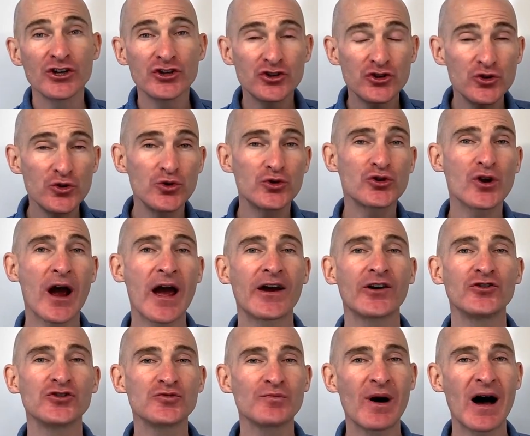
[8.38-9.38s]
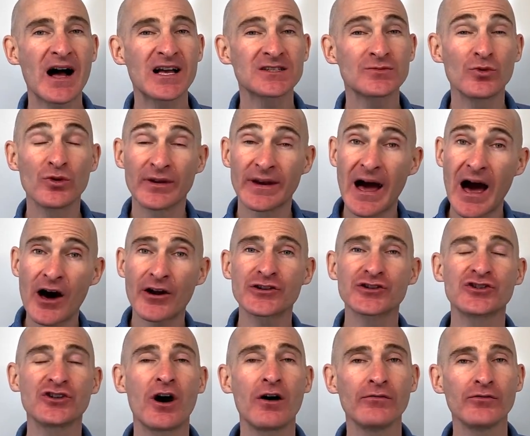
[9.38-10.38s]
two triangles possible and how to
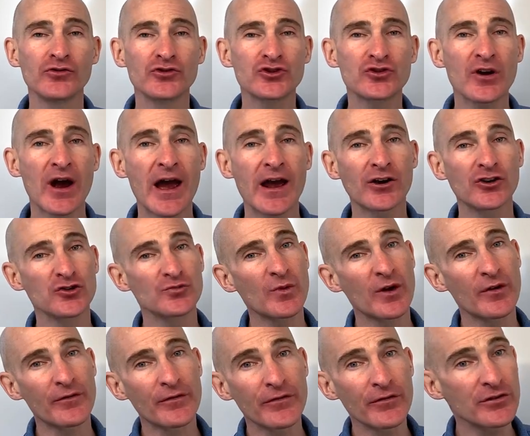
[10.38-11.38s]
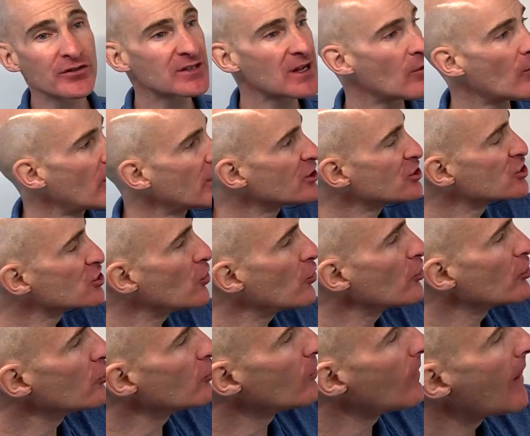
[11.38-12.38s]
solve those triangles. But first I want to show
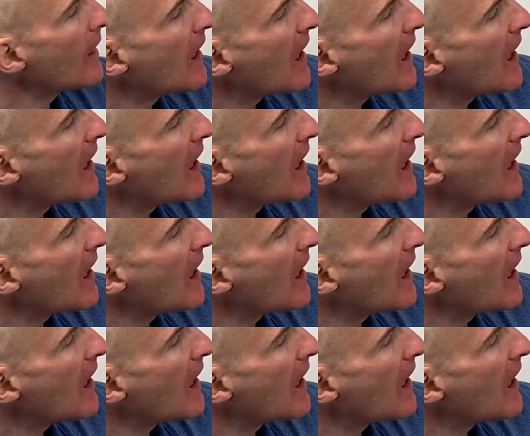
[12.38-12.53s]
you